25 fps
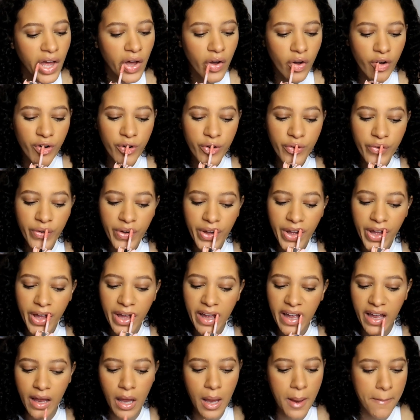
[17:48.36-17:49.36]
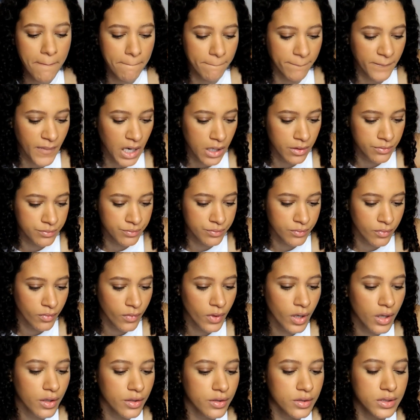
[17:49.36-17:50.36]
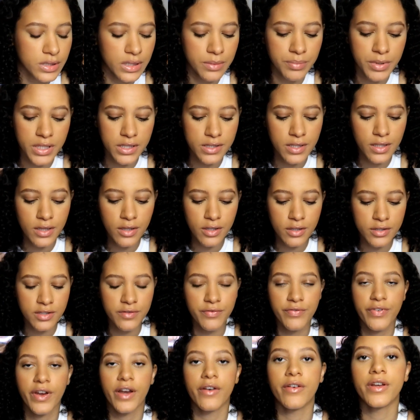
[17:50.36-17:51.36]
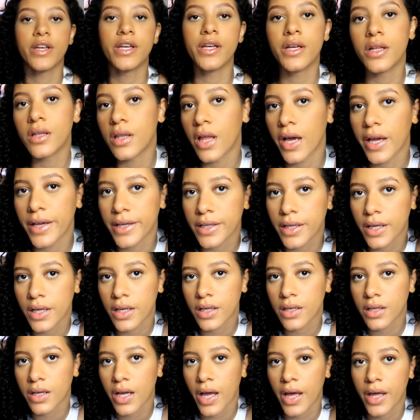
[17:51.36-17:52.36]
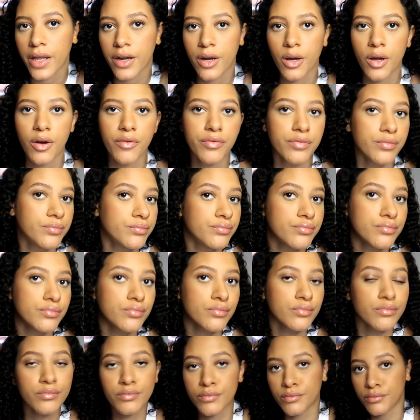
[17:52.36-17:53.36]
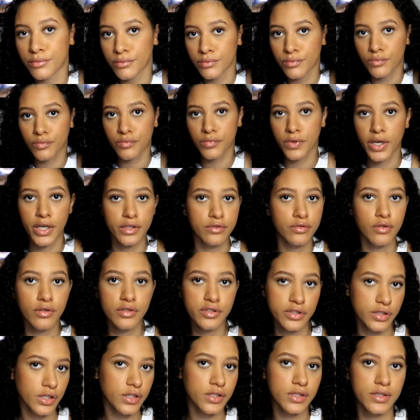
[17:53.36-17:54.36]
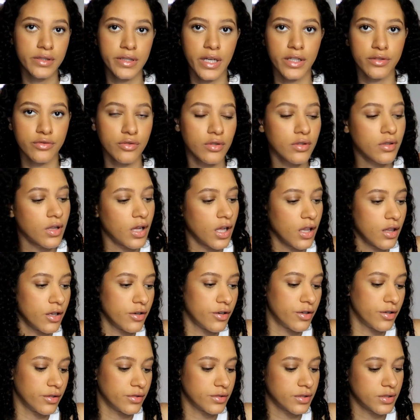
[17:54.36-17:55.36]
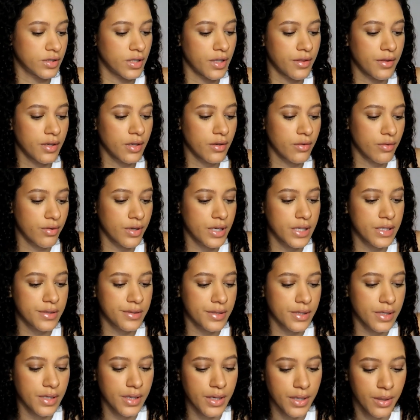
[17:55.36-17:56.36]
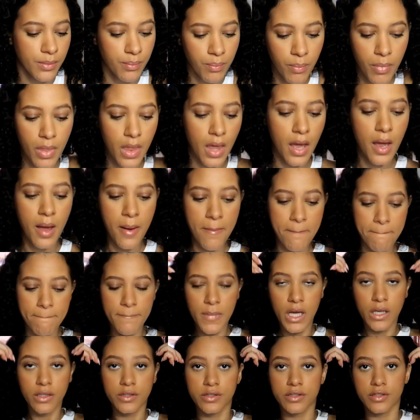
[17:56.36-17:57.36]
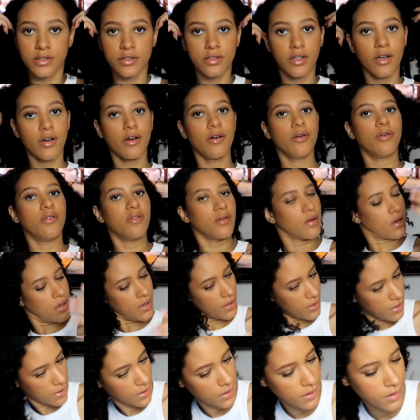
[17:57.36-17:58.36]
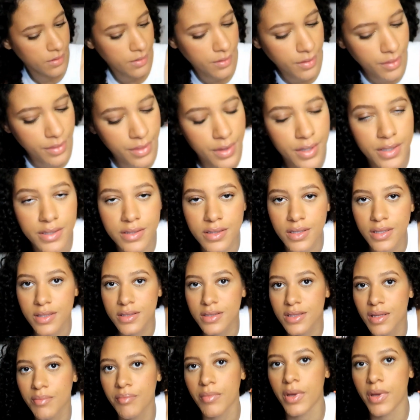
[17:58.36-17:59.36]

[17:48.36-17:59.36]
Oh, you see, because it looks very like kind of natural. It's just natural colors, nothing crazy. So this is the